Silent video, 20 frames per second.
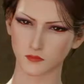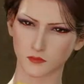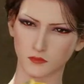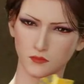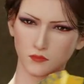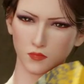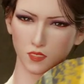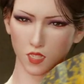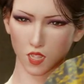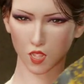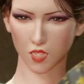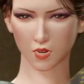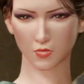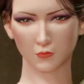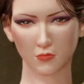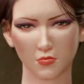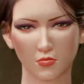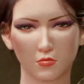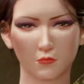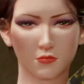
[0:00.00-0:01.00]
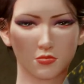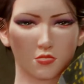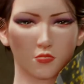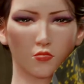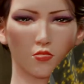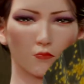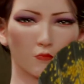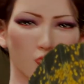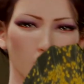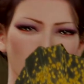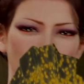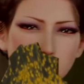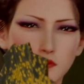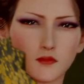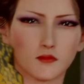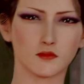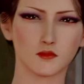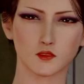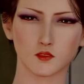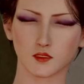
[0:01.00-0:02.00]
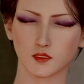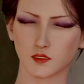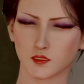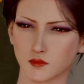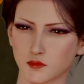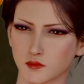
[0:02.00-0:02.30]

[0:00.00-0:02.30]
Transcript: Sorry to be the bearer of bad news,